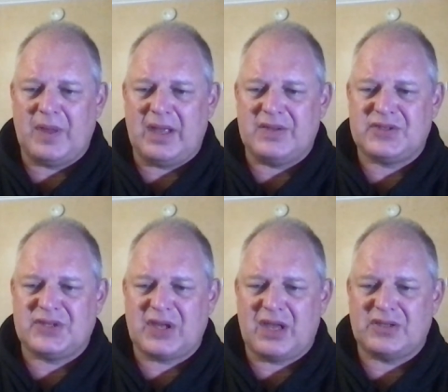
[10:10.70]

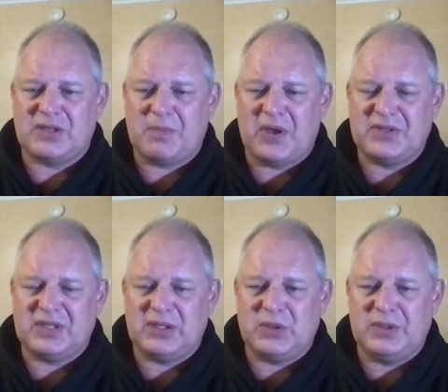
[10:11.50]
It's
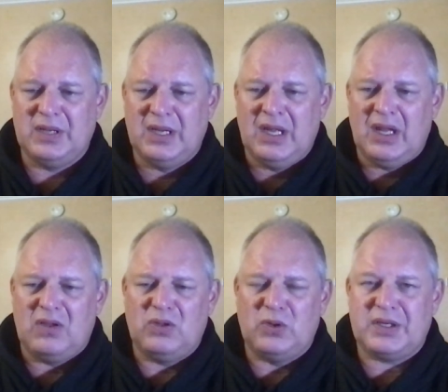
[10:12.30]
supposedly good.
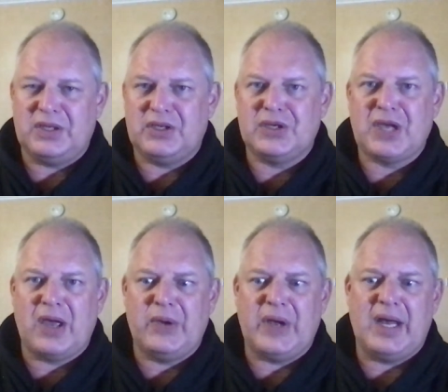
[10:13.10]
Look, you could
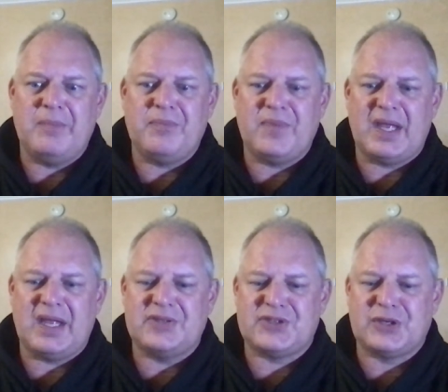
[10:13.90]
go
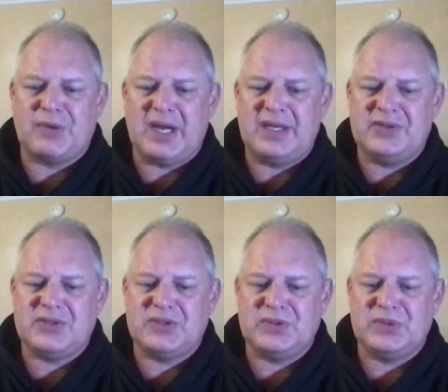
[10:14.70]
Instagreen
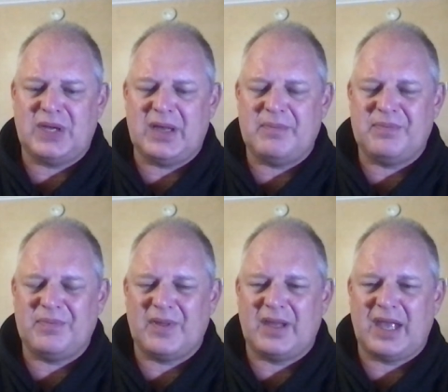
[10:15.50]

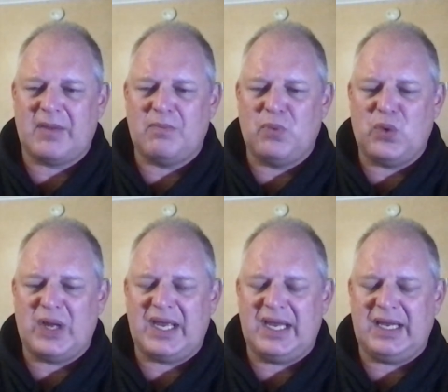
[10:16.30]
to get
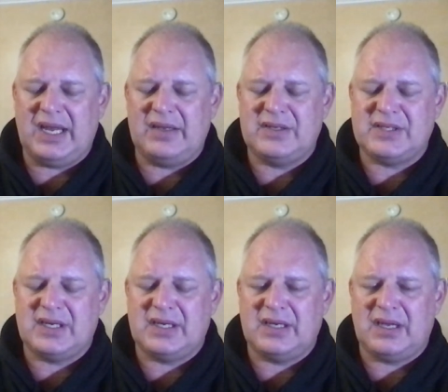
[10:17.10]
more heat and
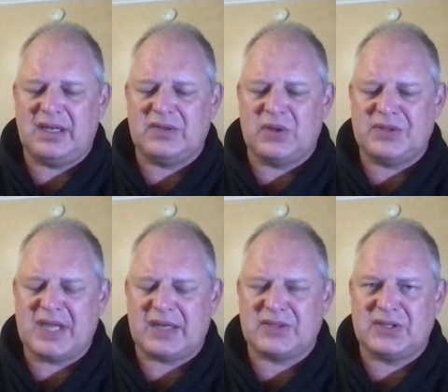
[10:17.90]

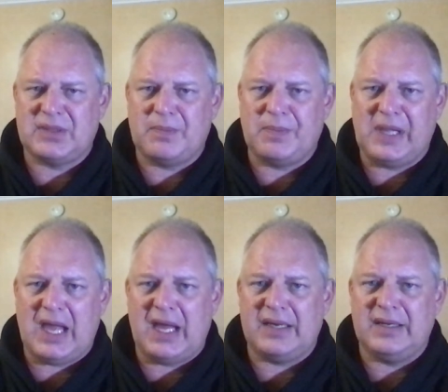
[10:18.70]
contact to the
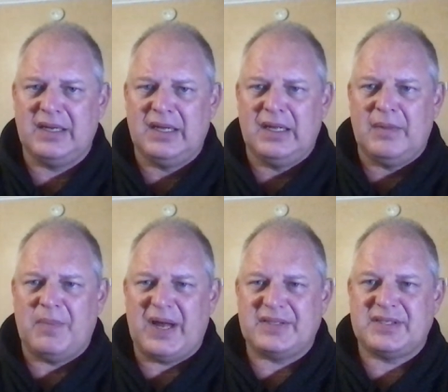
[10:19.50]
plant.
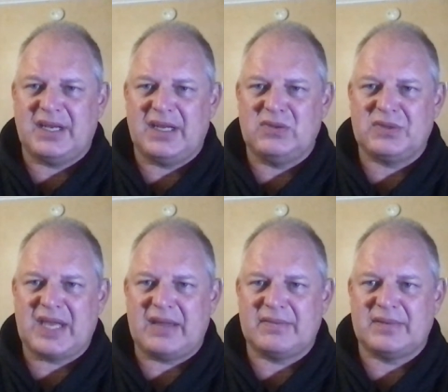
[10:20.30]
But look,
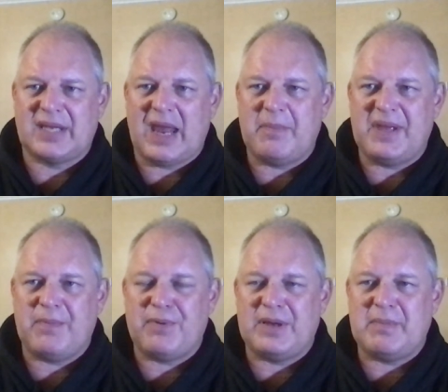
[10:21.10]
that can be a
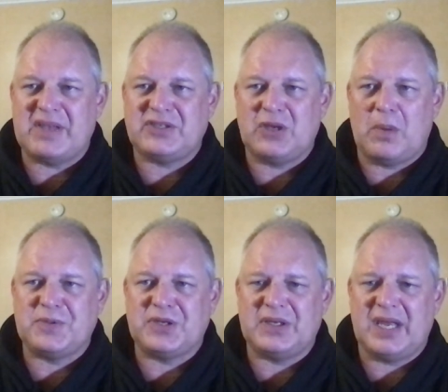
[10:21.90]
pretty messy
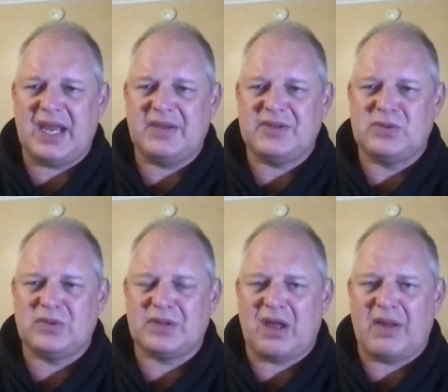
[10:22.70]
option. And
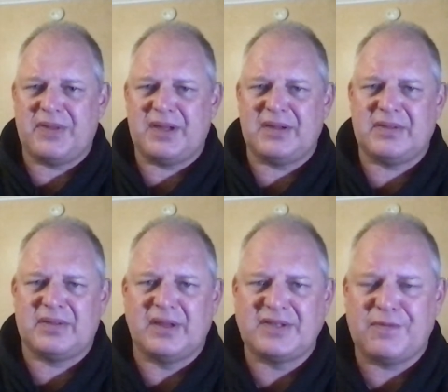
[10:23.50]
look, I think
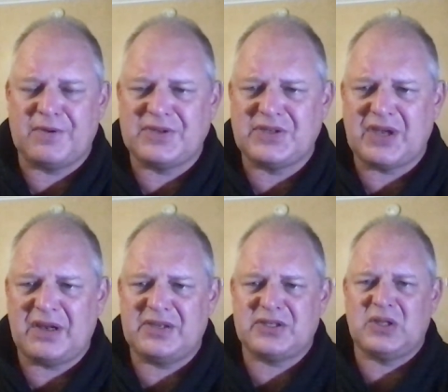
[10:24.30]
the difference is
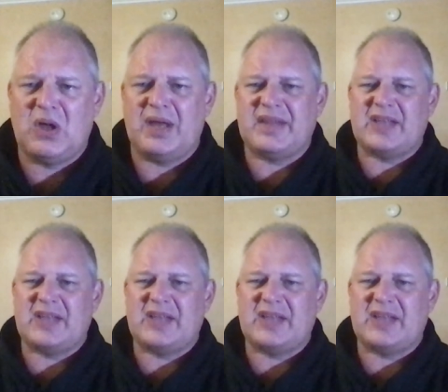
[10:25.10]
only slight.